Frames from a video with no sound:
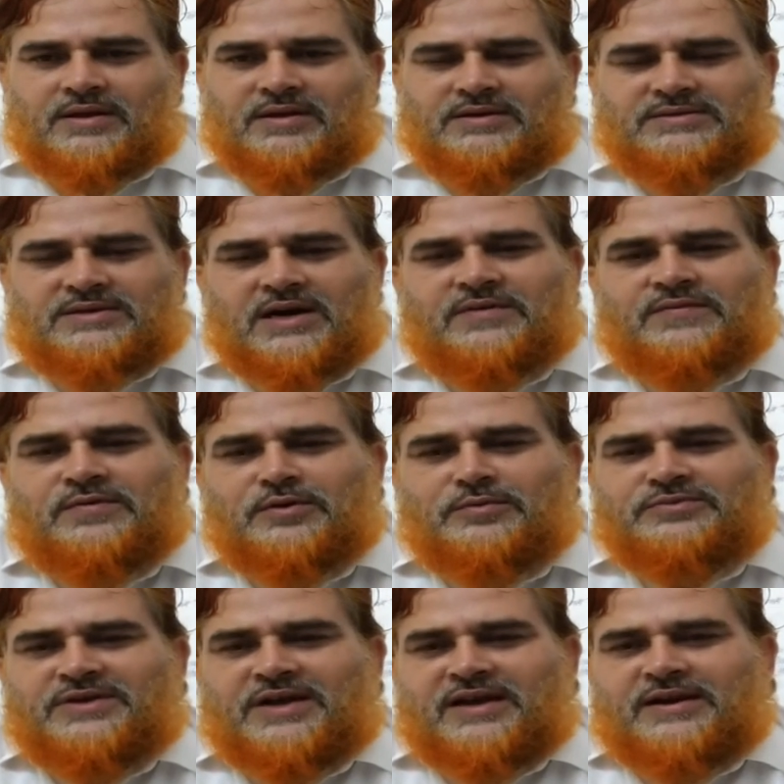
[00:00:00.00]
It started
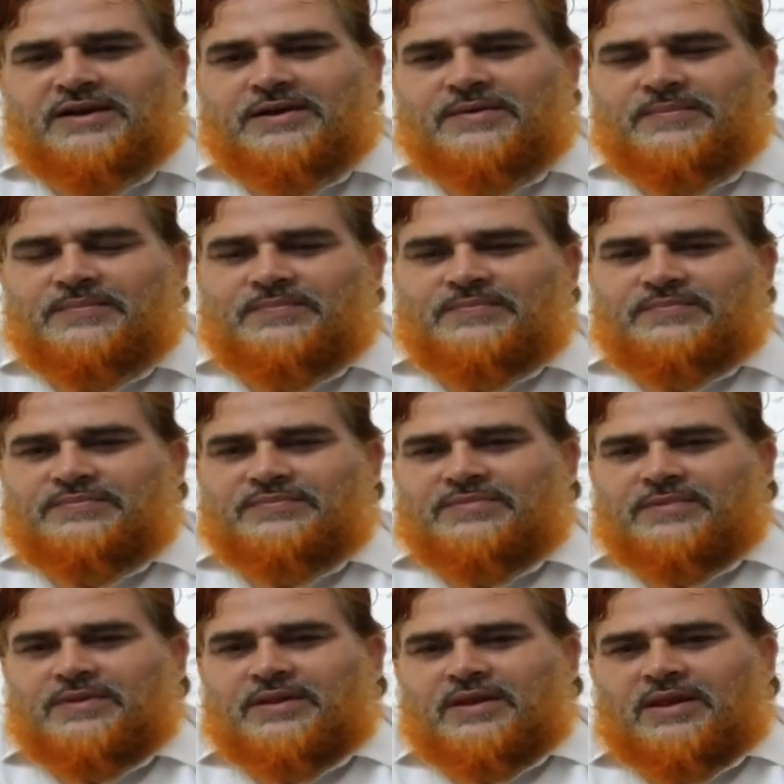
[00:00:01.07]
from China
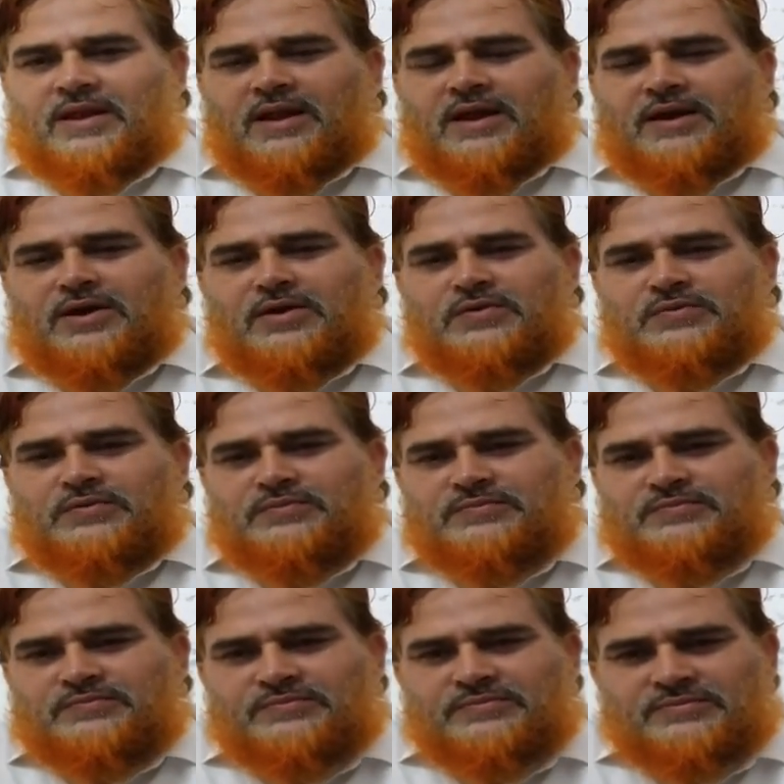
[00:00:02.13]
and now
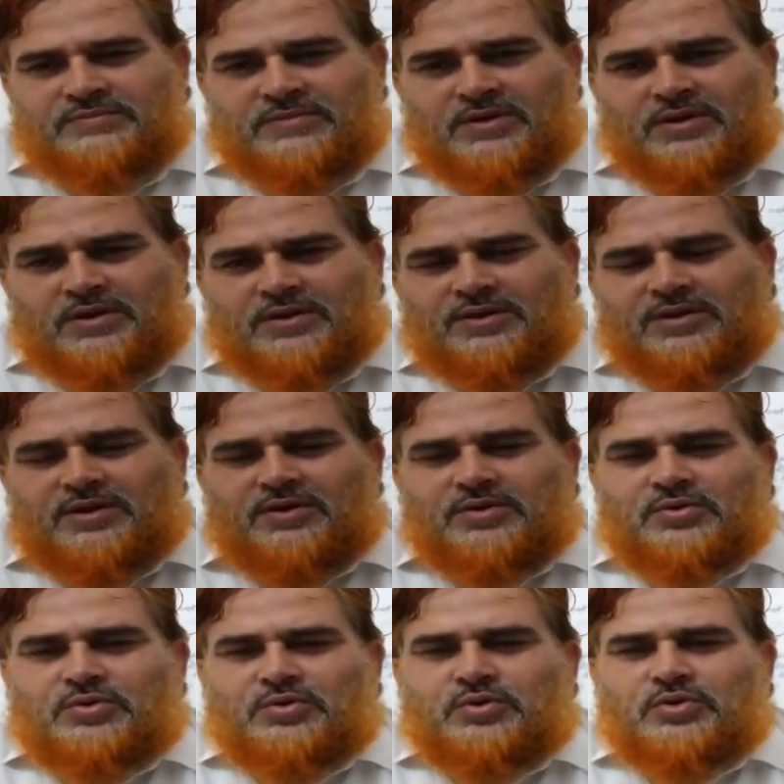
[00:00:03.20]
the
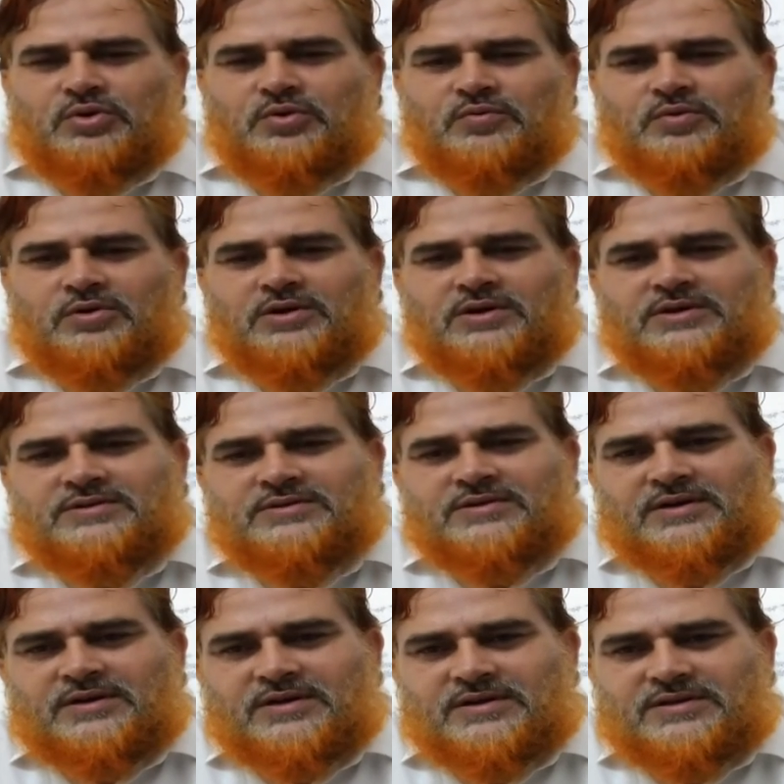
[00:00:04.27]
whole world is
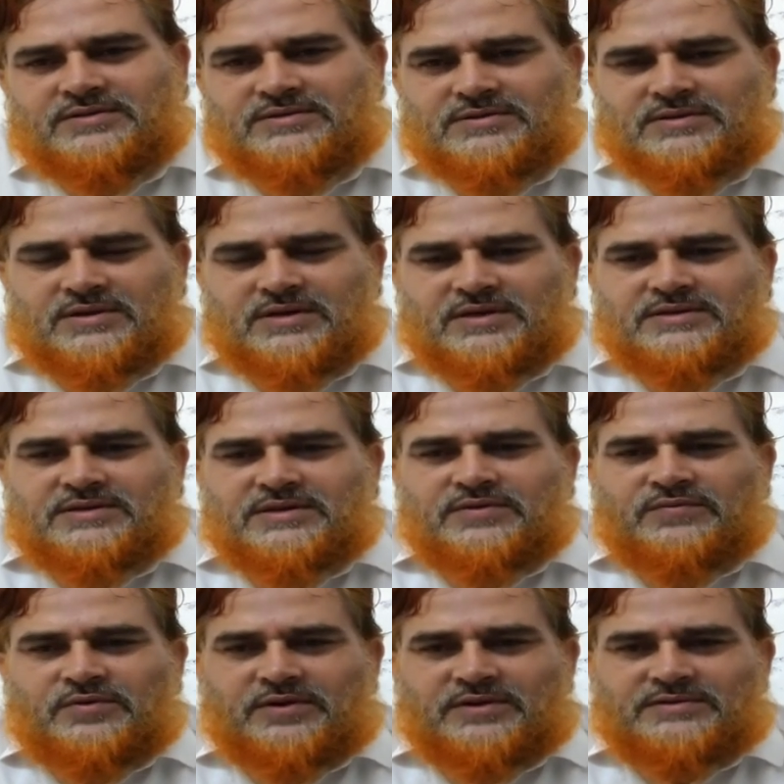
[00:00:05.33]
under its
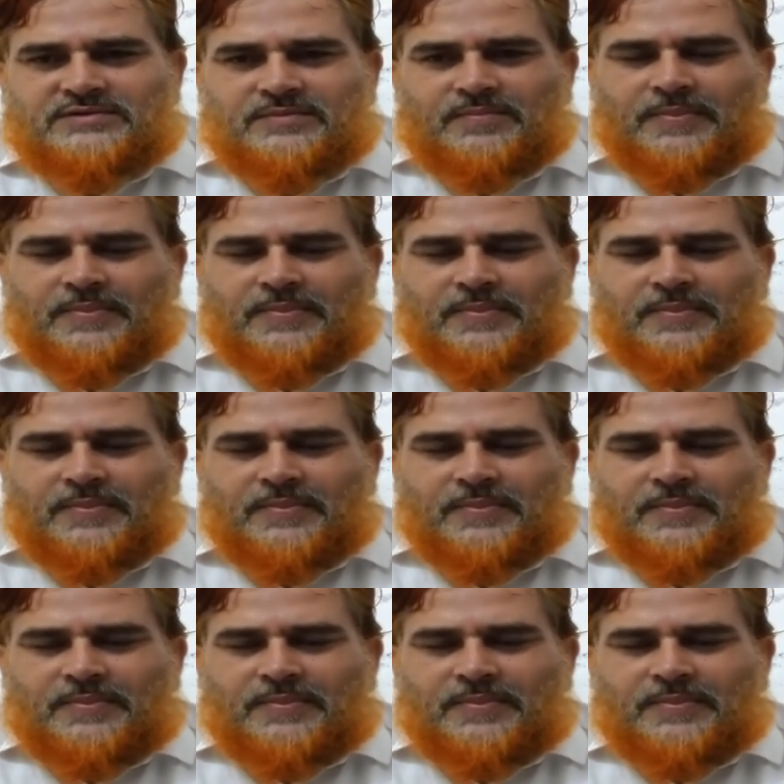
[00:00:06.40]
influence.